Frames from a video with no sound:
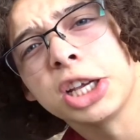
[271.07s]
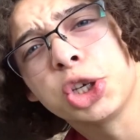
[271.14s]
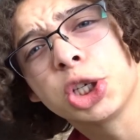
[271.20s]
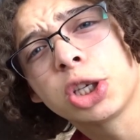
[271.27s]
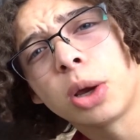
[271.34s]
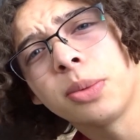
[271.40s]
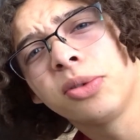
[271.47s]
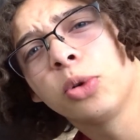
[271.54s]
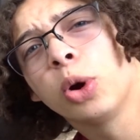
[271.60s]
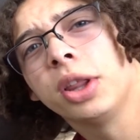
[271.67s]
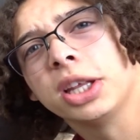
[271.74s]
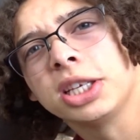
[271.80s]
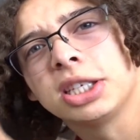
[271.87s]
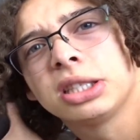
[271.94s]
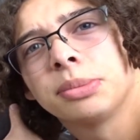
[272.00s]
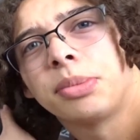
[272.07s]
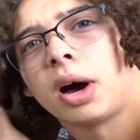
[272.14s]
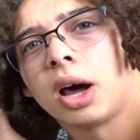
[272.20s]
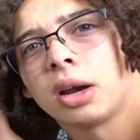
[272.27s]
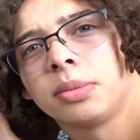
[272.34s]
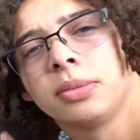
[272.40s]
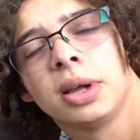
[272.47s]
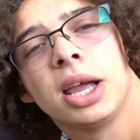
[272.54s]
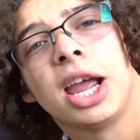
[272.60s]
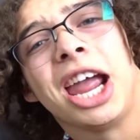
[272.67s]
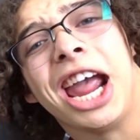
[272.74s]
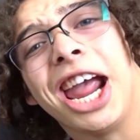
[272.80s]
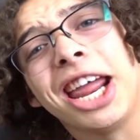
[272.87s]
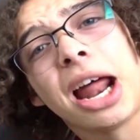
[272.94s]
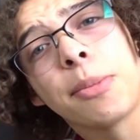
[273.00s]
as you saw before, this is the bottom
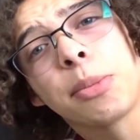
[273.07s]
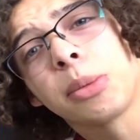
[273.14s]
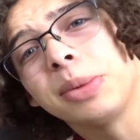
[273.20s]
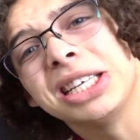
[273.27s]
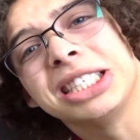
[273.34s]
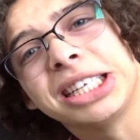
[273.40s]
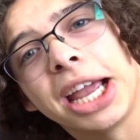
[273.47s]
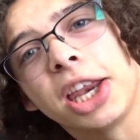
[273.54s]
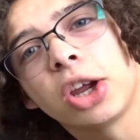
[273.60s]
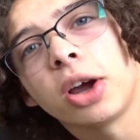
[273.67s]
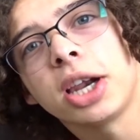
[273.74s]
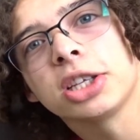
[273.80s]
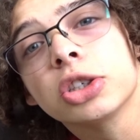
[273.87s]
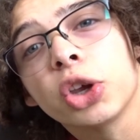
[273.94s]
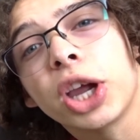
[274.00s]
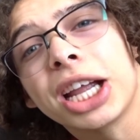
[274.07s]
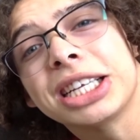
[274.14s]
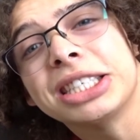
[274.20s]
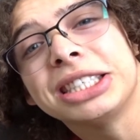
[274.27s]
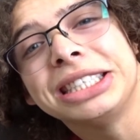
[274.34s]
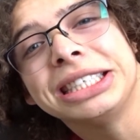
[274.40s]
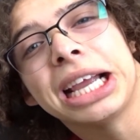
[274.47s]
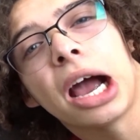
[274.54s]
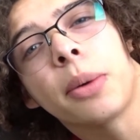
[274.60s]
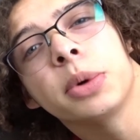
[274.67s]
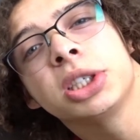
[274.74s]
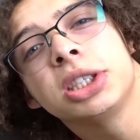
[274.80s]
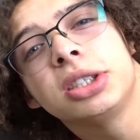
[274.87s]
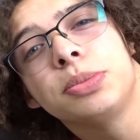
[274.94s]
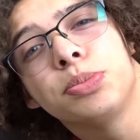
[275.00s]
and I'm gonna be standing on it so you guys can see how
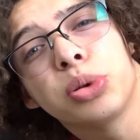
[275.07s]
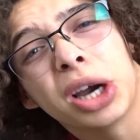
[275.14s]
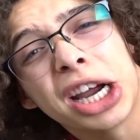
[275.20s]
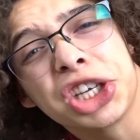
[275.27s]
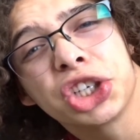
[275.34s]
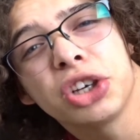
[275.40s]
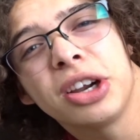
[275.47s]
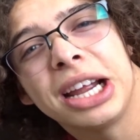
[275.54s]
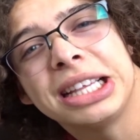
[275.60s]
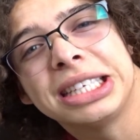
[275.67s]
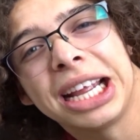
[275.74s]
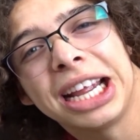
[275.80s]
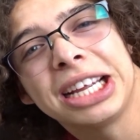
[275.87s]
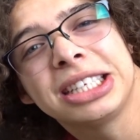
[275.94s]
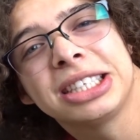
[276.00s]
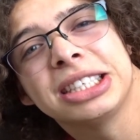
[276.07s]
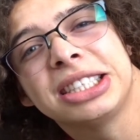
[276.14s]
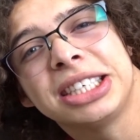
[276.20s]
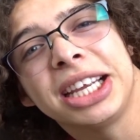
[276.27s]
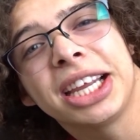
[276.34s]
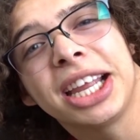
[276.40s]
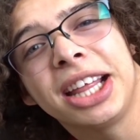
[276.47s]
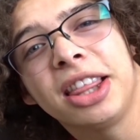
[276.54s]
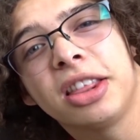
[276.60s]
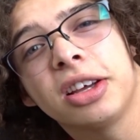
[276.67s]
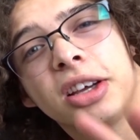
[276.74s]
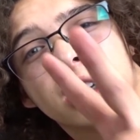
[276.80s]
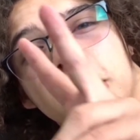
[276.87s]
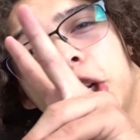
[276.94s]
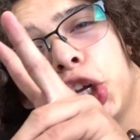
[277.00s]
much pressure it takes to sink in
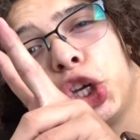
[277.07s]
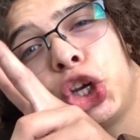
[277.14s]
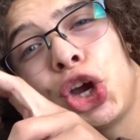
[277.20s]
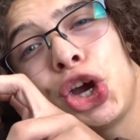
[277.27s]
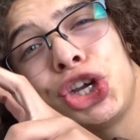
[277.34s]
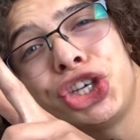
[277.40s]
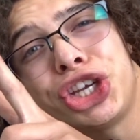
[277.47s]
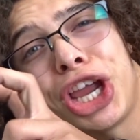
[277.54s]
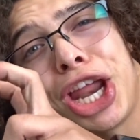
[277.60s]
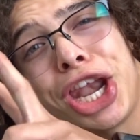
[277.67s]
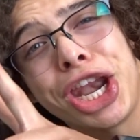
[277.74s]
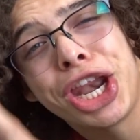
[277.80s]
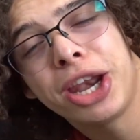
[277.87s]
the cushion.